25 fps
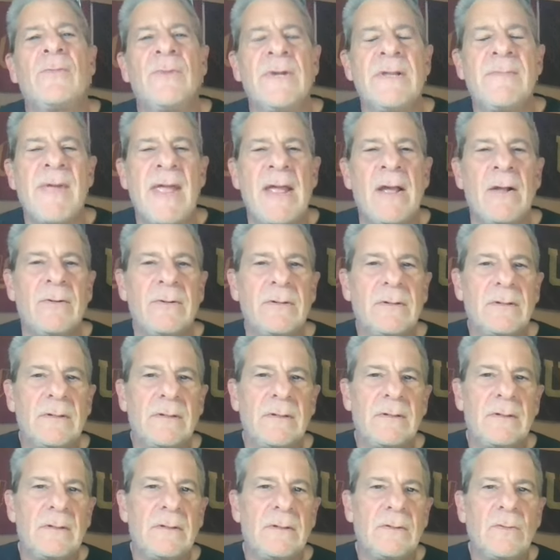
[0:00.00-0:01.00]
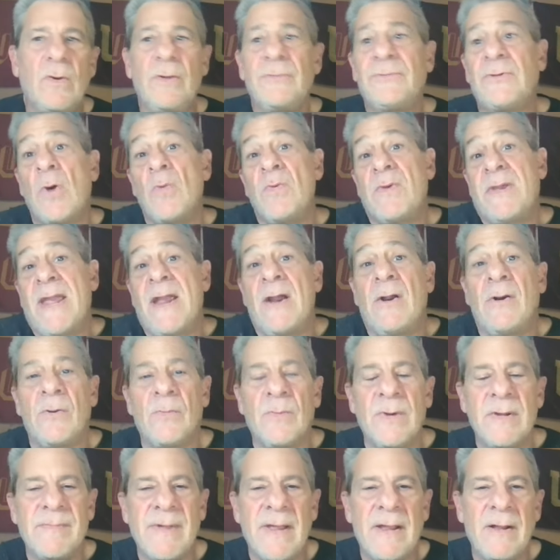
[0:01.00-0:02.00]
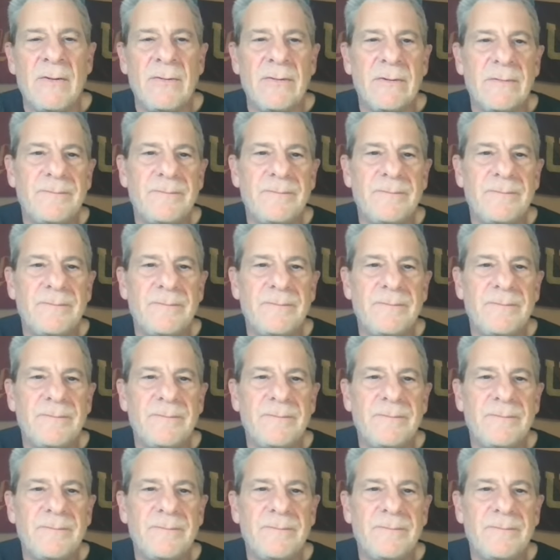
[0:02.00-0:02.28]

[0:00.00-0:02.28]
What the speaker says: rebound or don't care to rebound.